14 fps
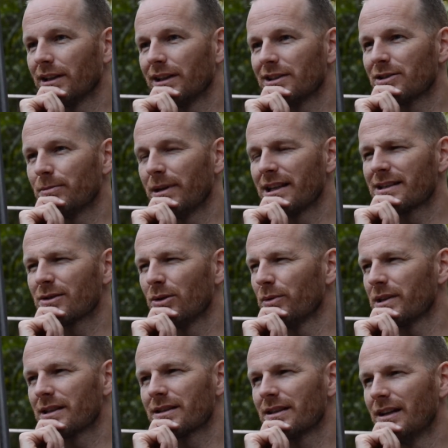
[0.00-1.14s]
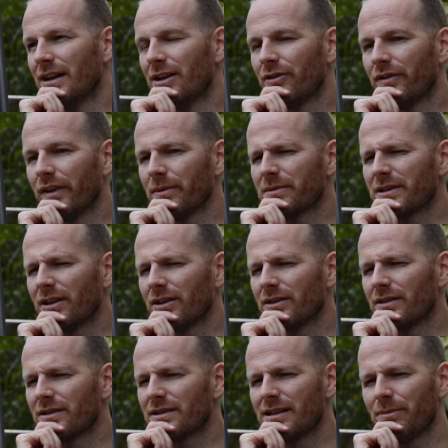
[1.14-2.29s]
And she makes always films that
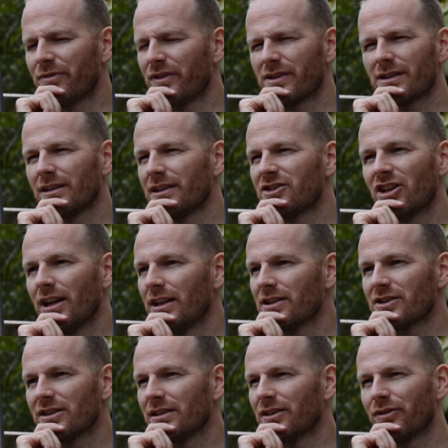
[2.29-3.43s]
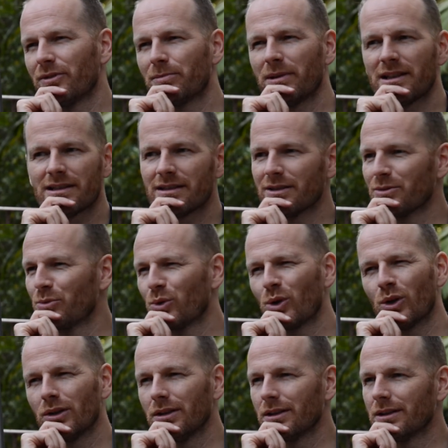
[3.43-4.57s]
seem physically challenging, different places in the
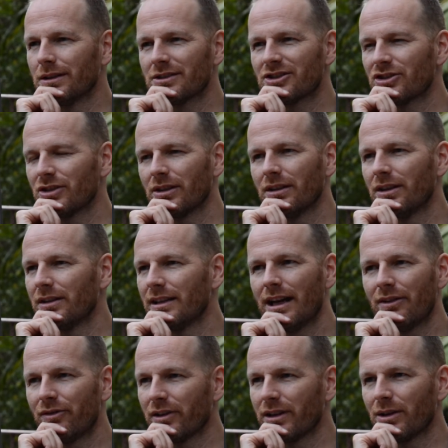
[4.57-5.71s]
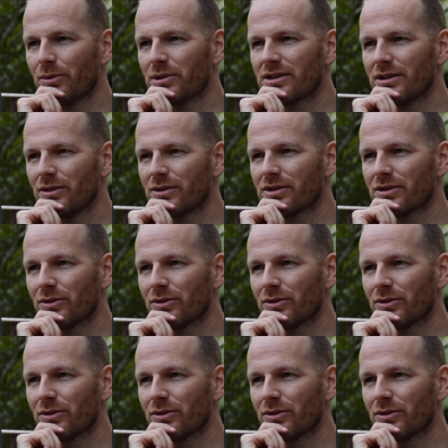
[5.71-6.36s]
world. And she shot a lot in Africa, where she also